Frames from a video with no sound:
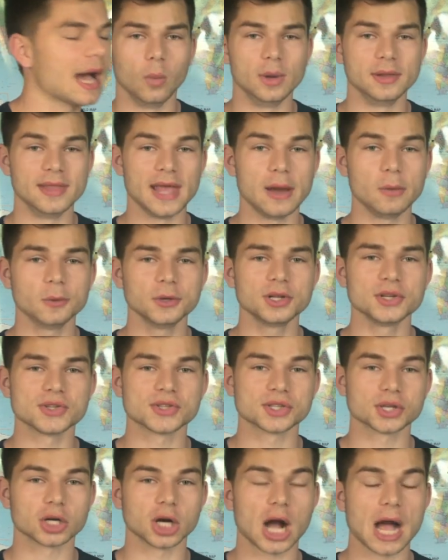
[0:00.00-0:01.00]
When they were
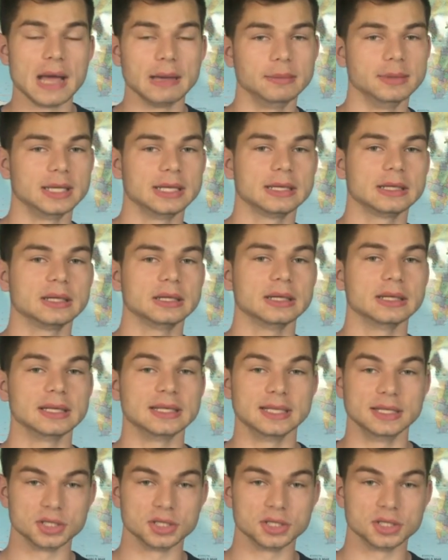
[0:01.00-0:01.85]
describing the